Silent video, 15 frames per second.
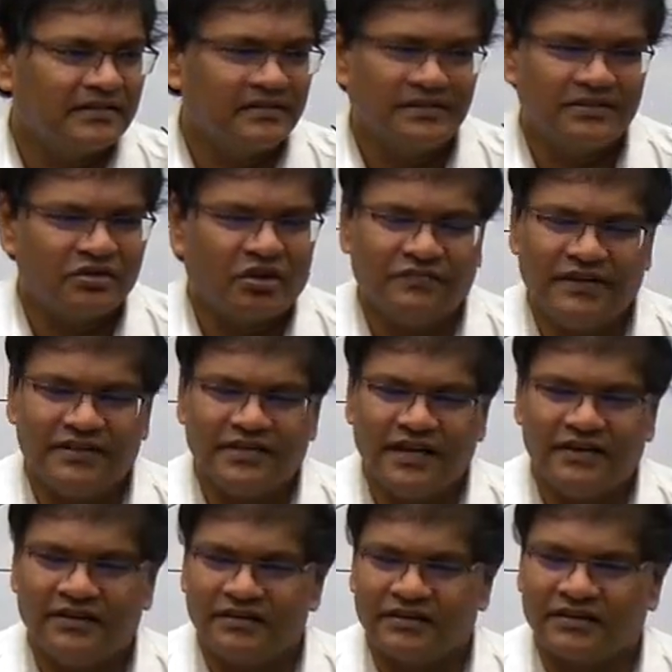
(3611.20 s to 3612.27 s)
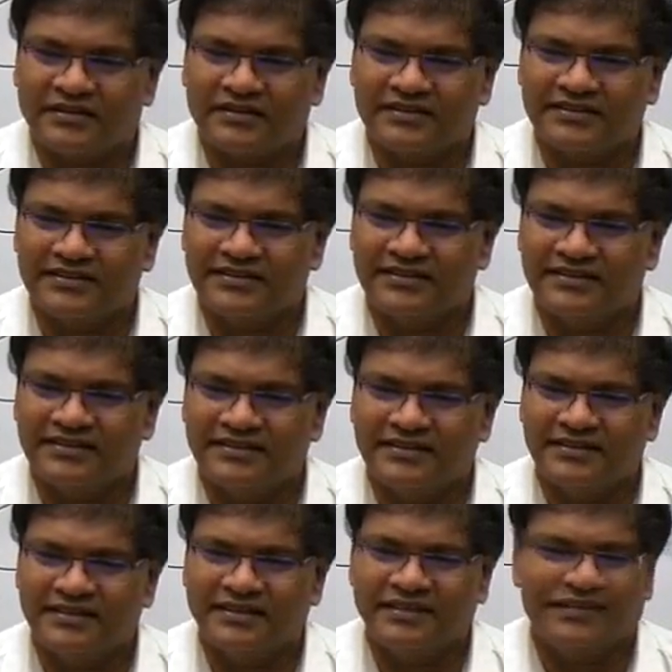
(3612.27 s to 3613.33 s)
So obviously not.
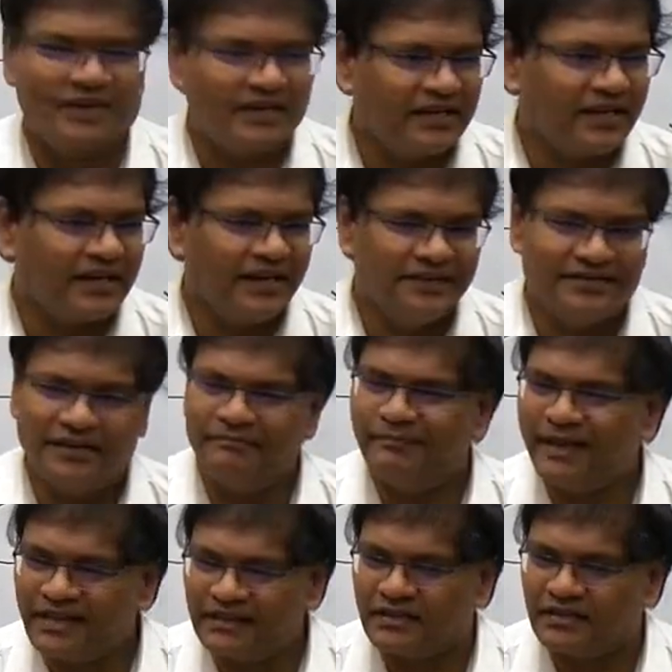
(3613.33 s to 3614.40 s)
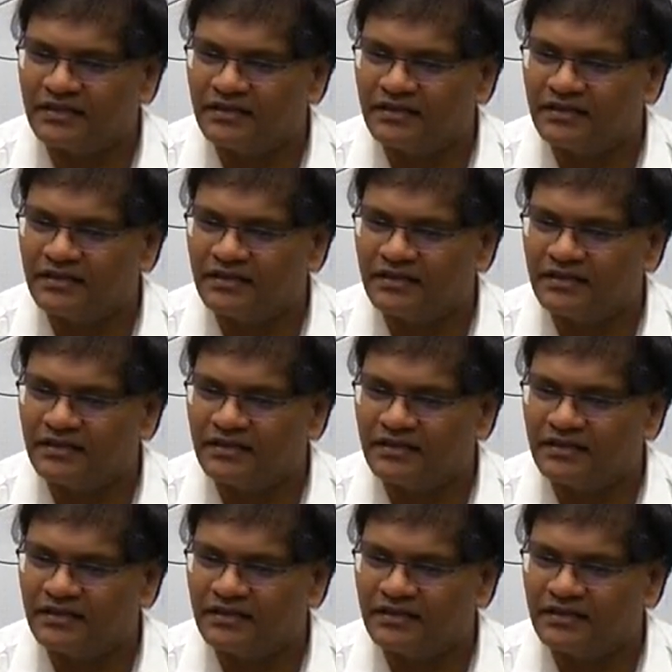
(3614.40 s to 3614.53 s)
The center is a myth,